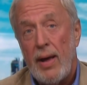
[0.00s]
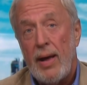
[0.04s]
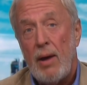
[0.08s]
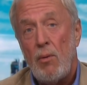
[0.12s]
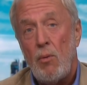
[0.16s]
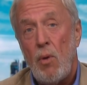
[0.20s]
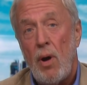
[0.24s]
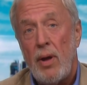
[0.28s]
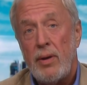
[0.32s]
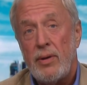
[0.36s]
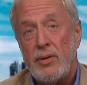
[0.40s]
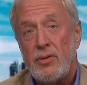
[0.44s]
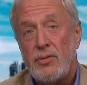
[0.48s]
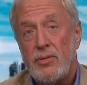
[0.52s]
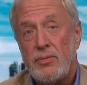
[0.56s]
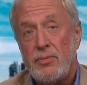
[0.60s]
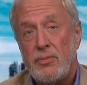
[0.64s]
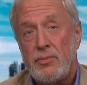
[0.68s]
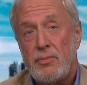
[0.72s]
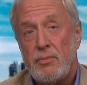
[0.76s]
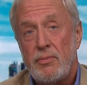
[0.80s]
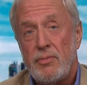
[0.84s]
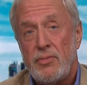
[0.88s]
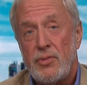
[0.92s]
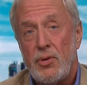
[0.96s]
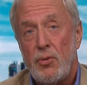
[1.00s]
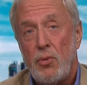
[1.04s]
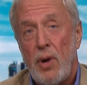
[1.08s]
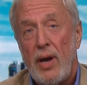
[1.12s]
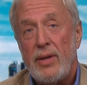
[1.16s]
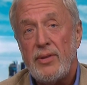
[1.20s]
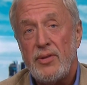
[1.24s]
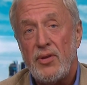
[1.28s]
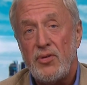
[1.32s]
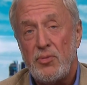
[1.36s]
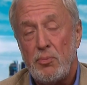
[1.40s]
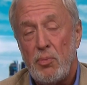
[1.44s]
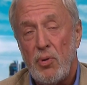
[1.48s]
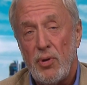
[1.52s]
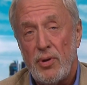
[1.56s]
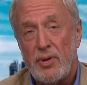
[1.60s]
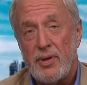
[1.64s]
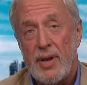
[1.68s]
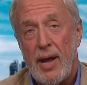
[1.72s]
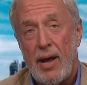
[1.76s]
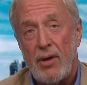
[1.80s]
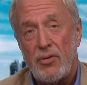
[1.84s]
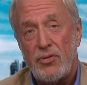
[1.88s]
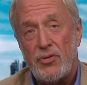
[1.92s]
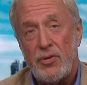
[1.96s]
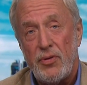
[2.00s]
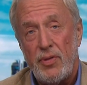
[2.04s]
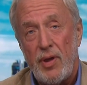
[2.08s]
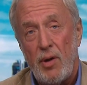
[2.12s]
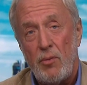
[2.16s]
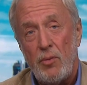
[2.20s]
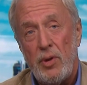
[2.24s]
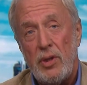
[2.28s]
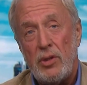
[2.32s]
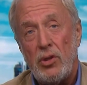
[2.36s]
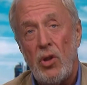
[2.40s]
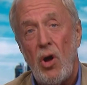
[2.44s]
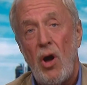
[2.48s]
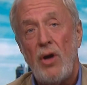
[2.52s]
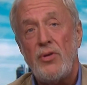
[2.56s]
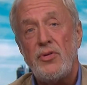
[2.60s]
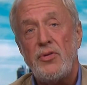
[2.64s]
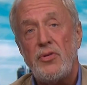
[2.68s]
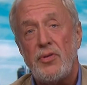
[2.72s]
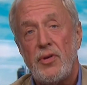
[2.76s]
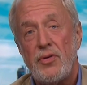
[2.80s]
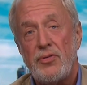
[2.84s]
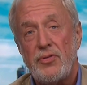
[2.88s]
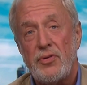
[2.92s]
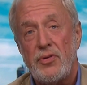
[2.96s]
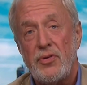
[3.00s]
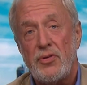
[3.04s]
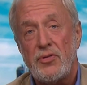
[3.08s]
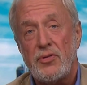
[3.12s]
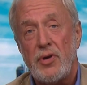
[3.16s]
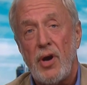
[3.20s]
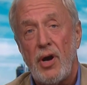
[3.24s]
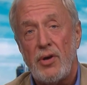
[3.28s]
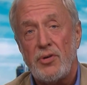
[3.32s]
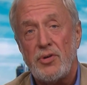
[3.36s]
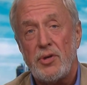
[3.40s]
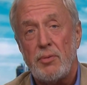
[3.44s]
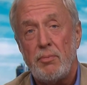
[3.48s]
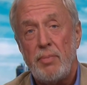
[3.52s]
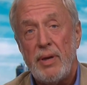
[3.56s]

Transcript: I wanted to write this book now so that we launch this discussion,